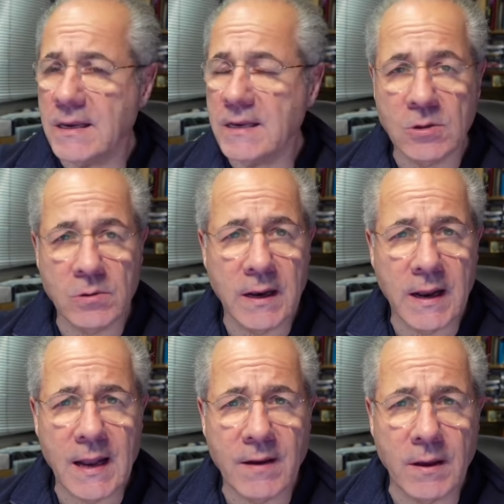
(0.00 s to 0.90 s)
years you'll get
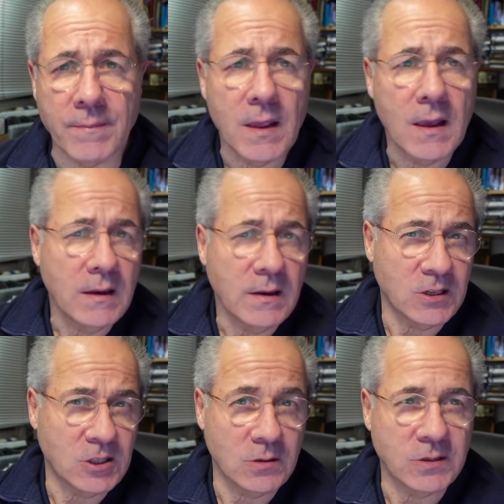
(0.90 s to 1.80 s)
out of it.
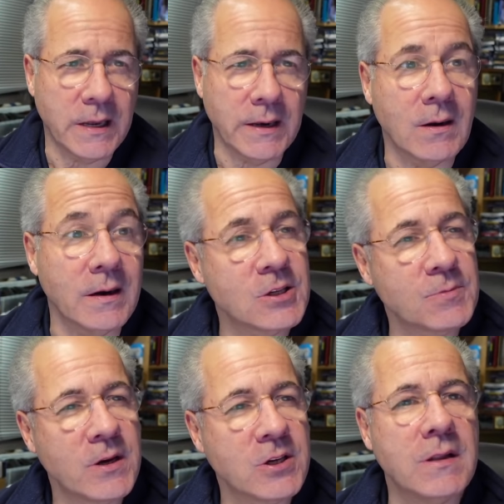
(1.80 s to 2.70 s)
Nice little technical
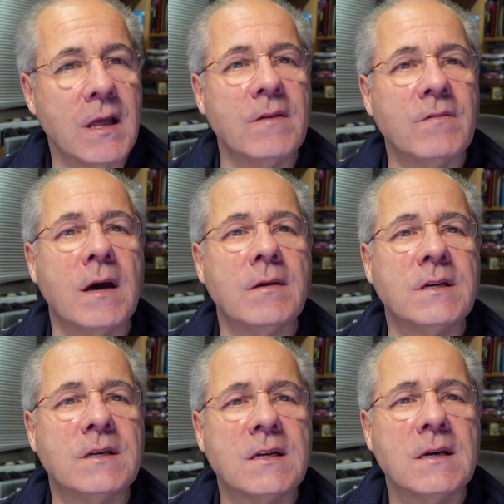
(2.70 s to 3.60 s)
expression there you've
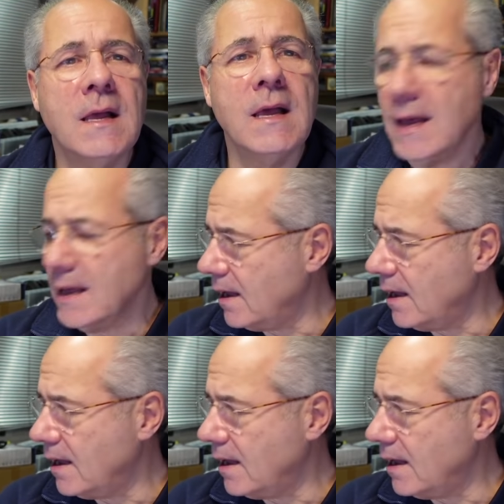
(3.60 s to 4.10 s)
noticed. Uh,